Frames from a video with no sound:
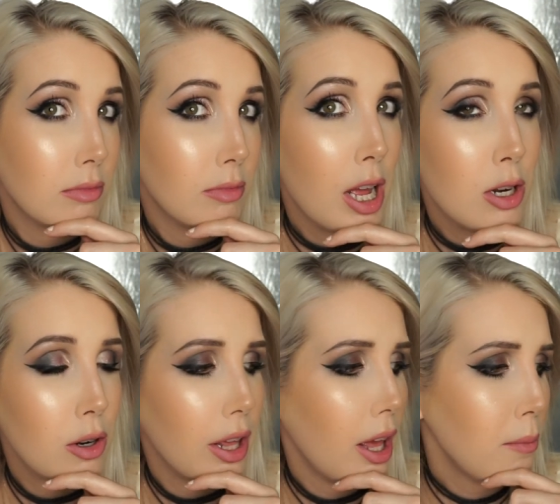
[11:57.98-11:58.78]
going I do
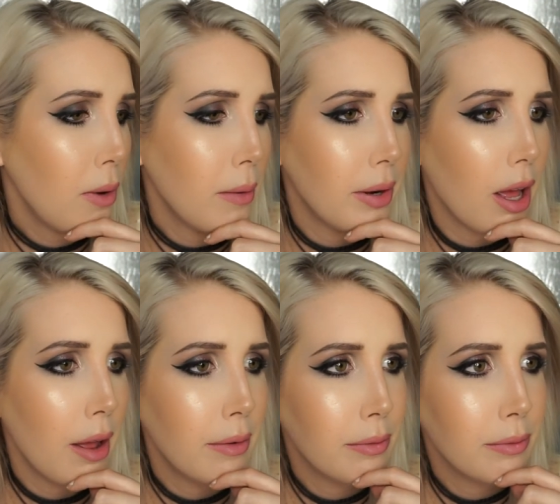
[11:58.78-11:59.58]
it again? Probably
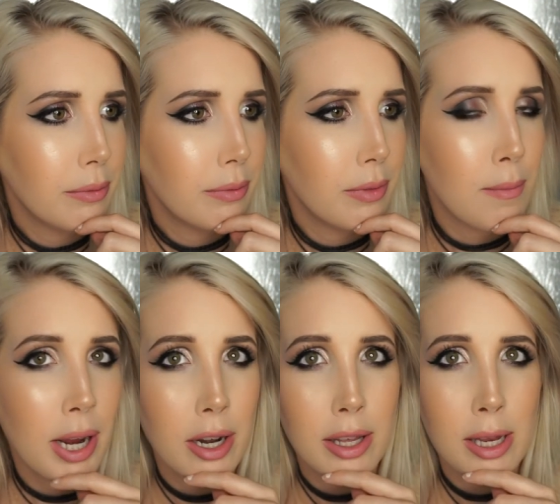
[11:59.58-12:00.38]
not. Am I
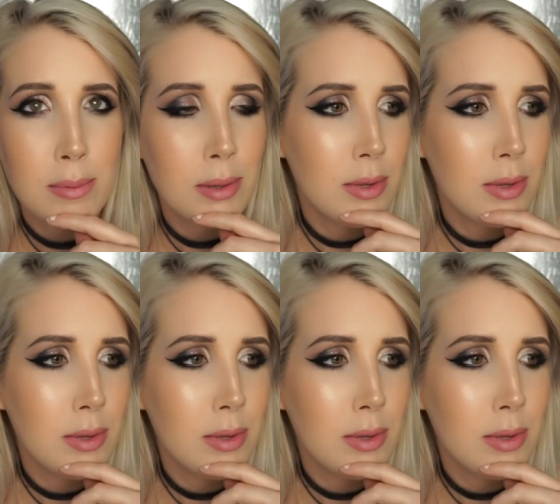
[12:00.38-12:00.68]
gonna keep some